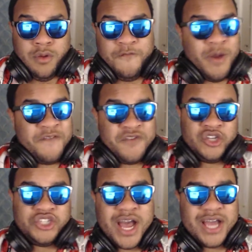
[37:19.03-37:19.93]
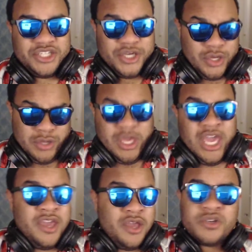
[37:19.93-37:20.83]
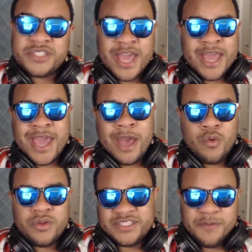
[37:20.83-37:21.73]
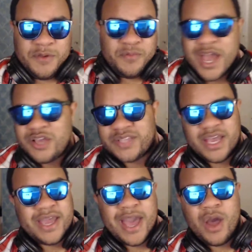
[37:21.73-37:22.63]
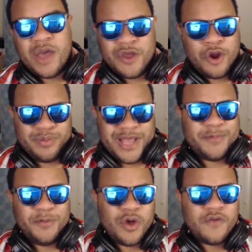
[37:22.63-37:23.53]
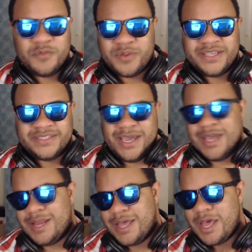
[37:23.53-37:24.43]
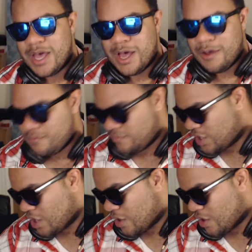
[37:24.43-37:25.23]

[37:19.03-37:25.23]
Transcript: For my friend Josh, he used to hang out with the same people I used to hang out, and there are black people all over the place saying, the